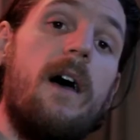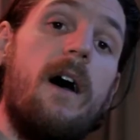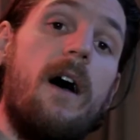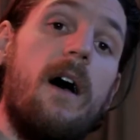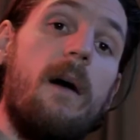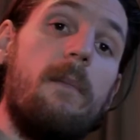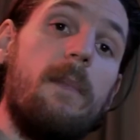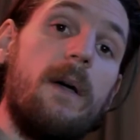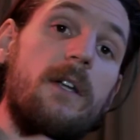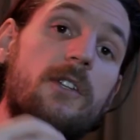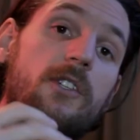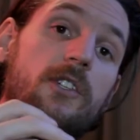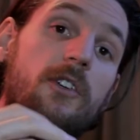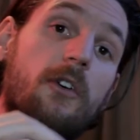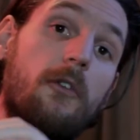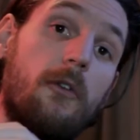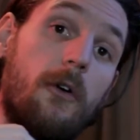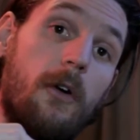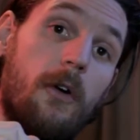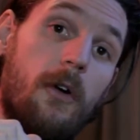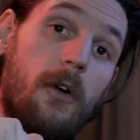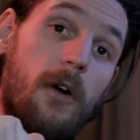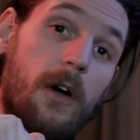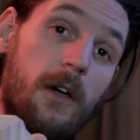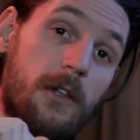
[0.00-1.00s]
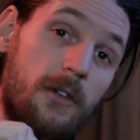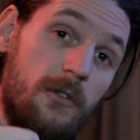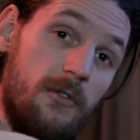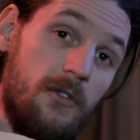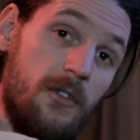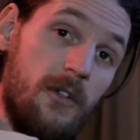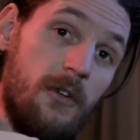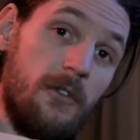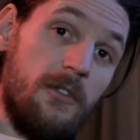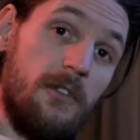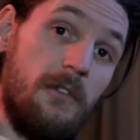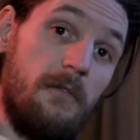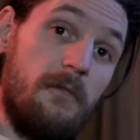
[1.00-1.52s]
I made sure I
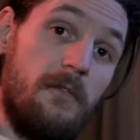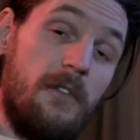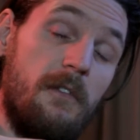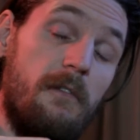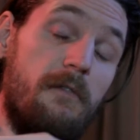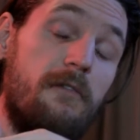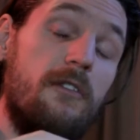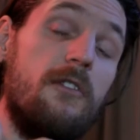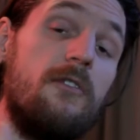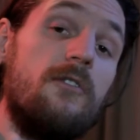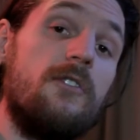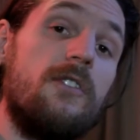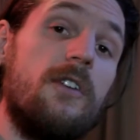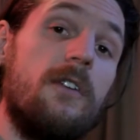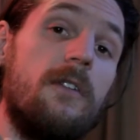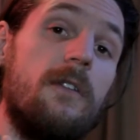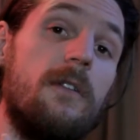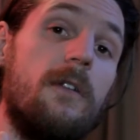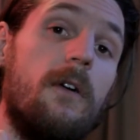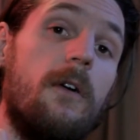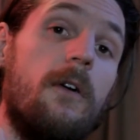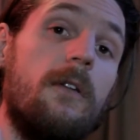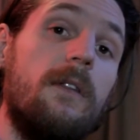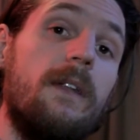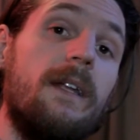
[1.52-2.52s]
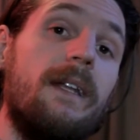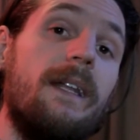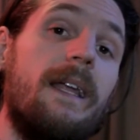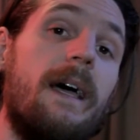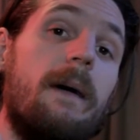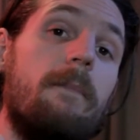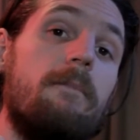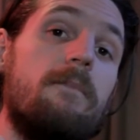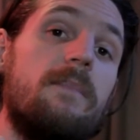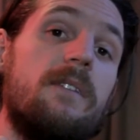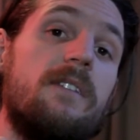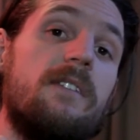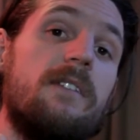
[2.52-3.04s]
used lots of diffusion on the
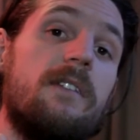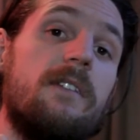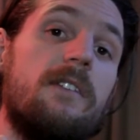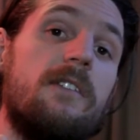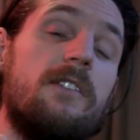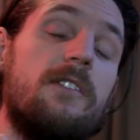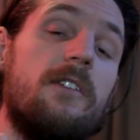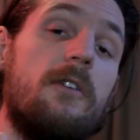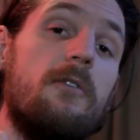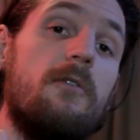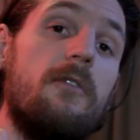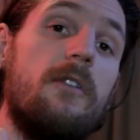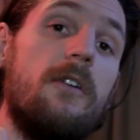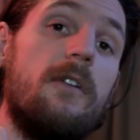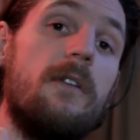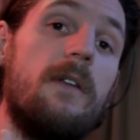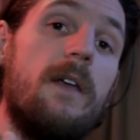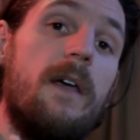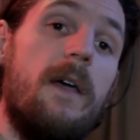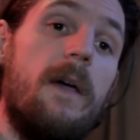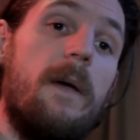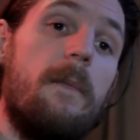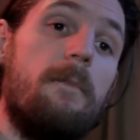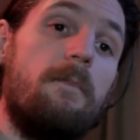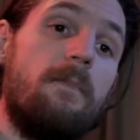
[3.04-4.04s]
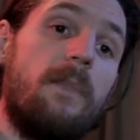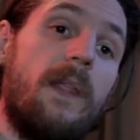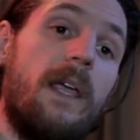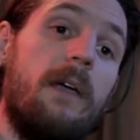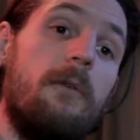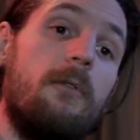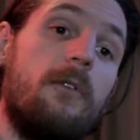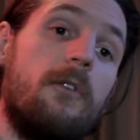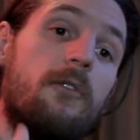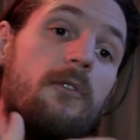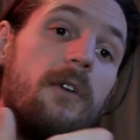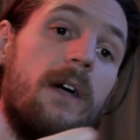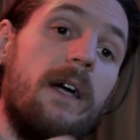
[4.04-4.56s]
lamps so that
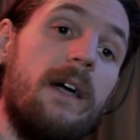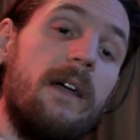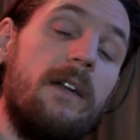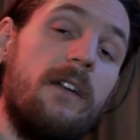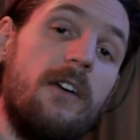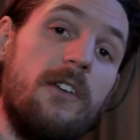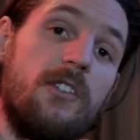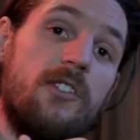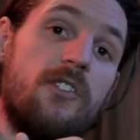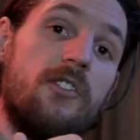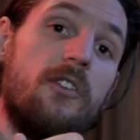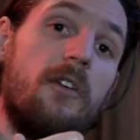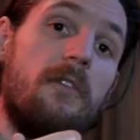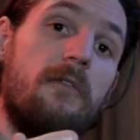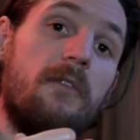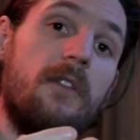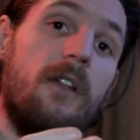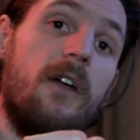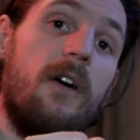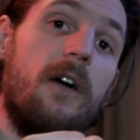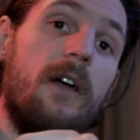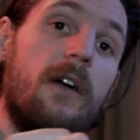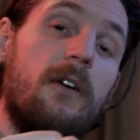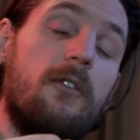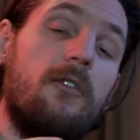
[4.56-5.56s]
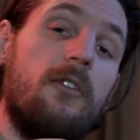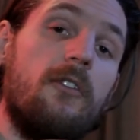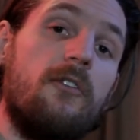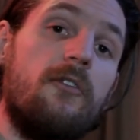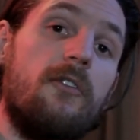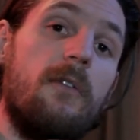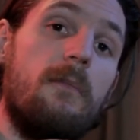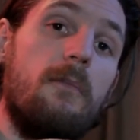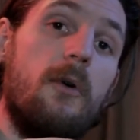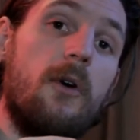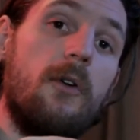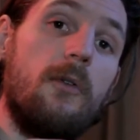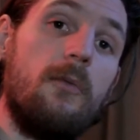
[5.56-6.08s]
it would create a nice soft light across
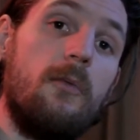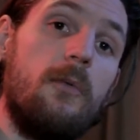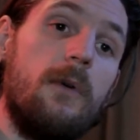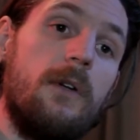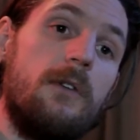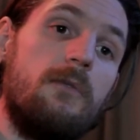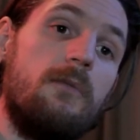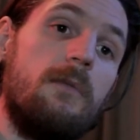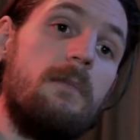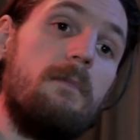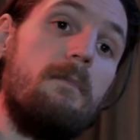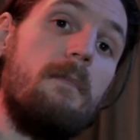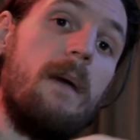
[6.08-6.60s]
the model which would